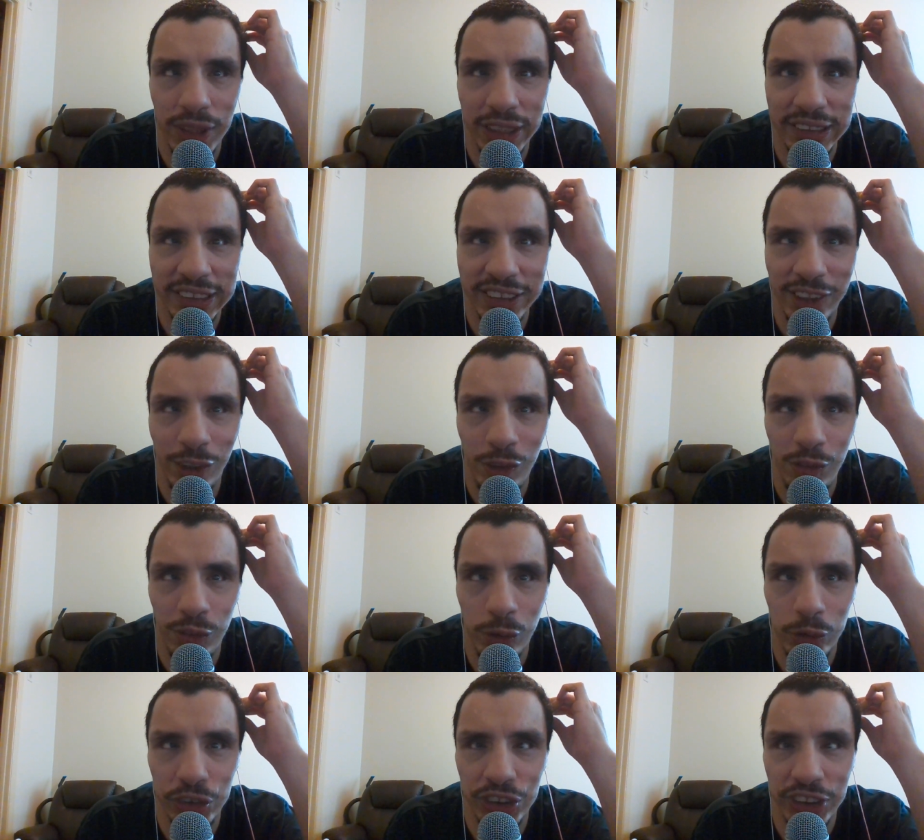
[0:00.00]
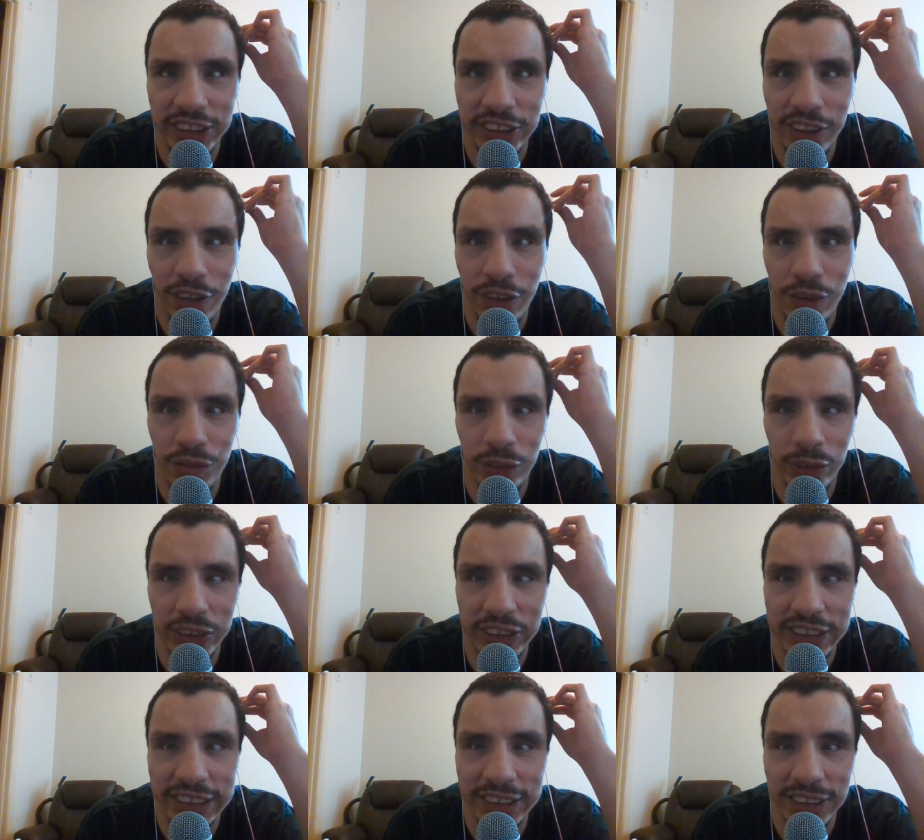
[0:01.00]
itself or just the
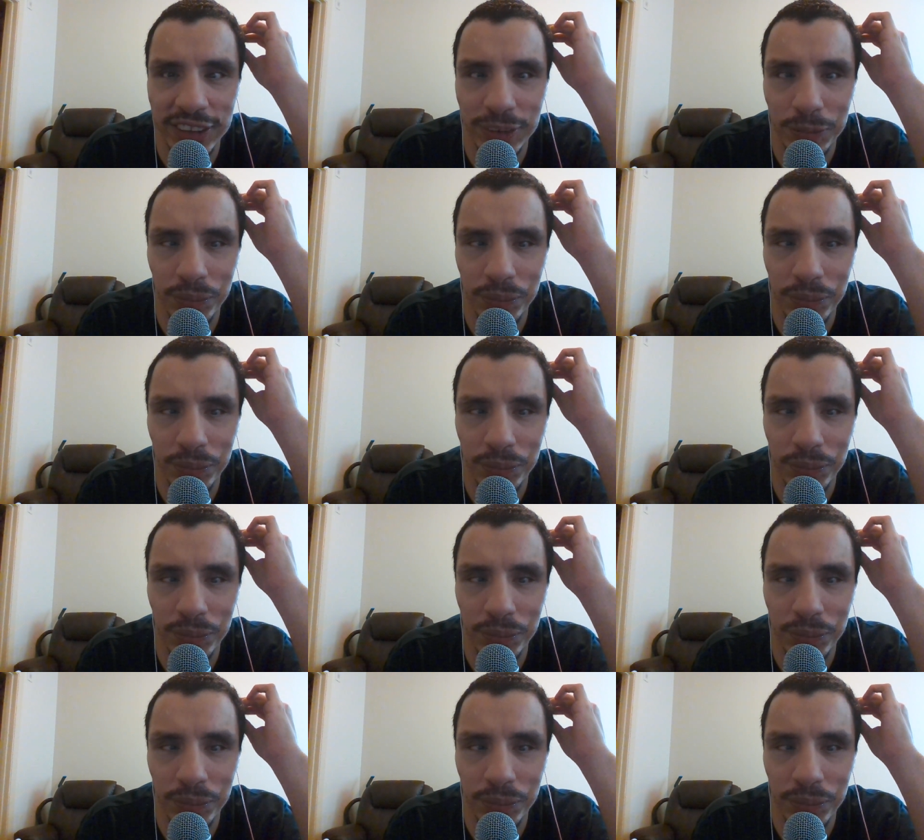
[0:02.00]
voice.